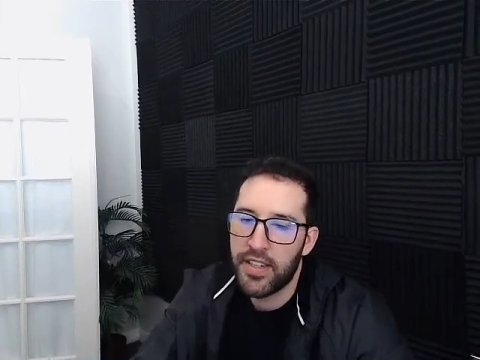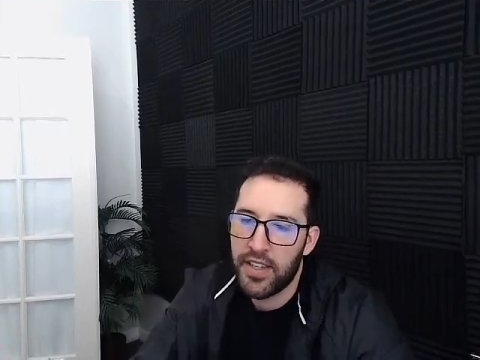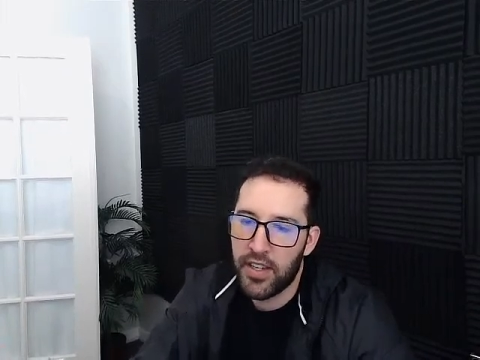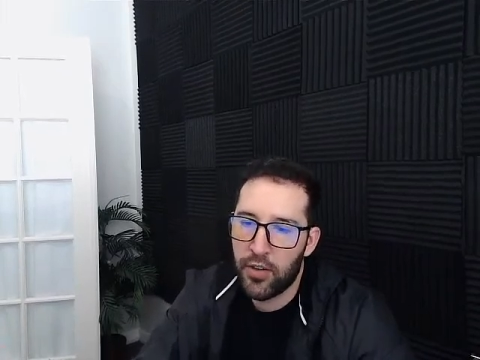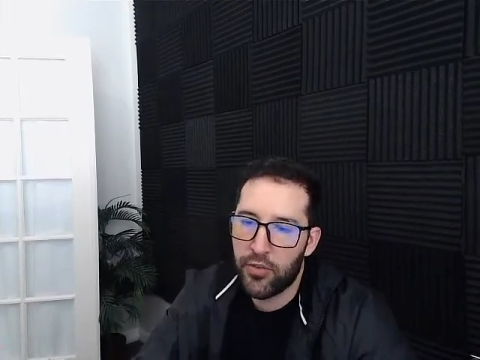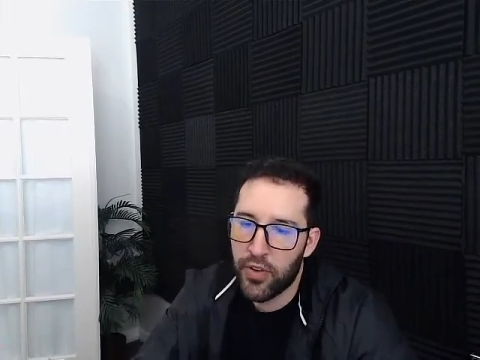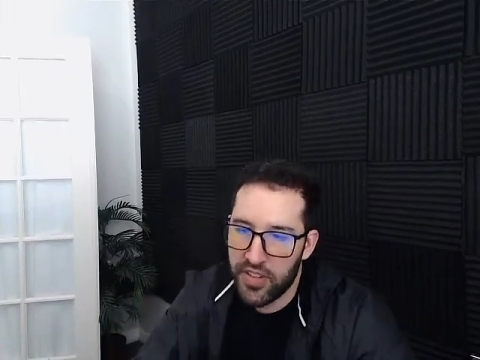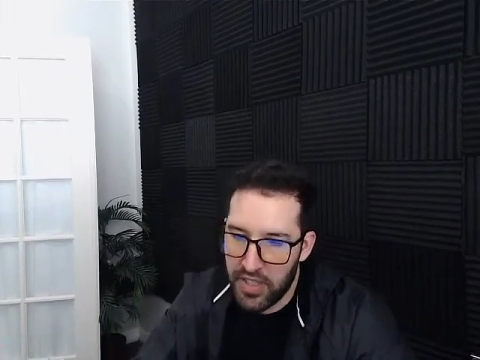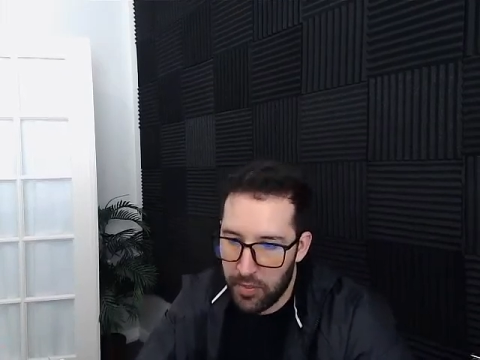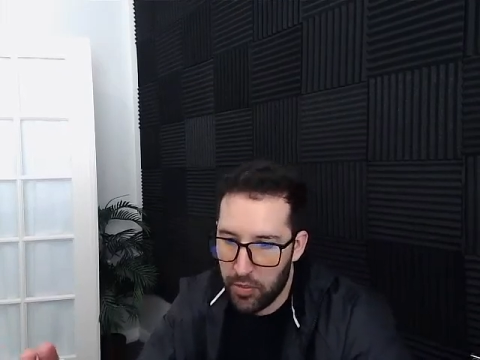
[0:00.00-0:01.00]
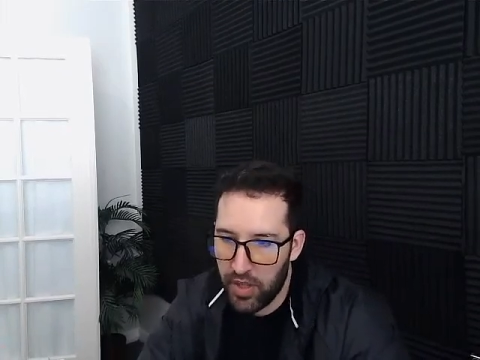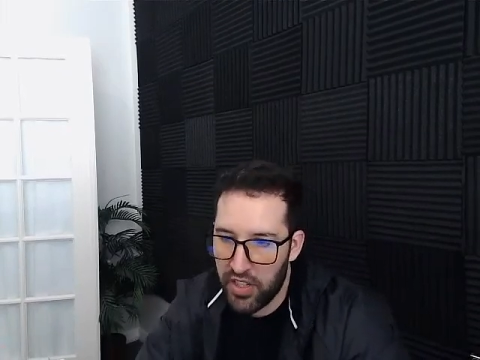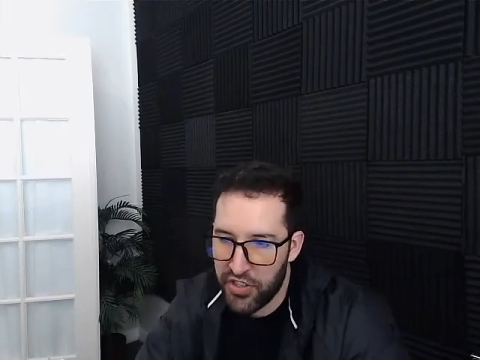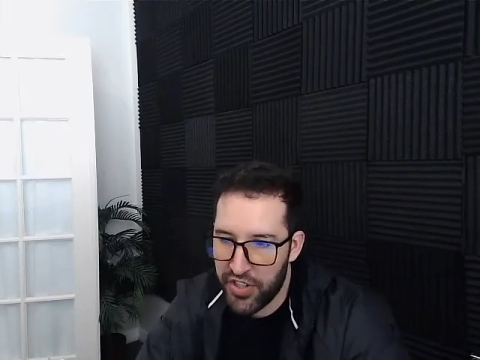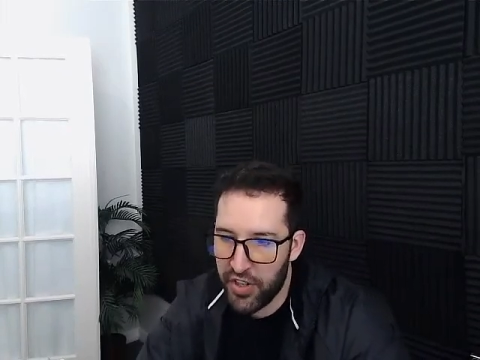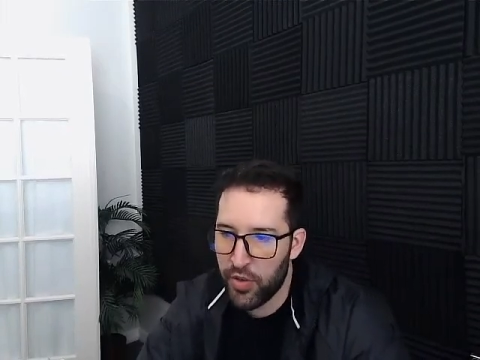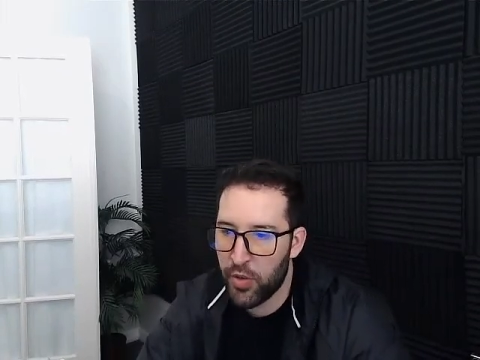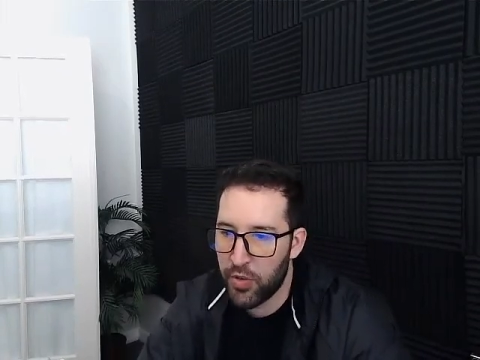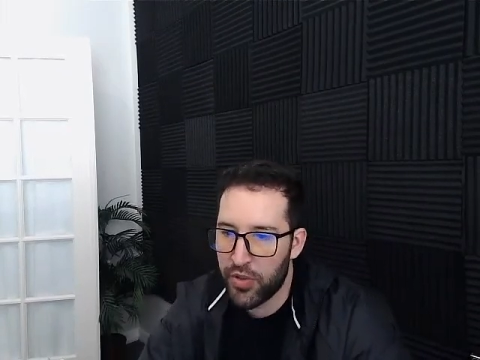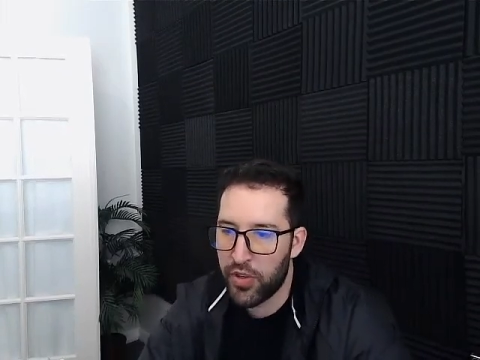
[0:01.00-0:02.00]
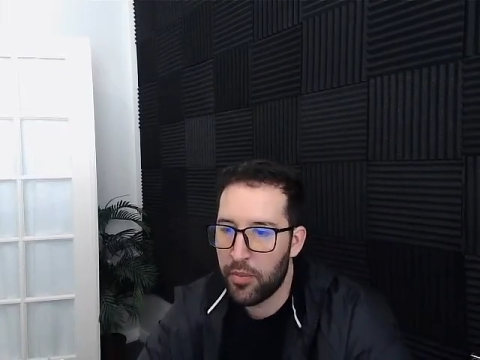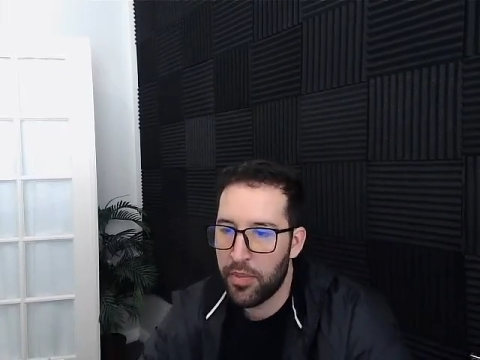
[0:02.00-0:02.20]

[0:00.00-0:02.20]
Now, for example, a shareholder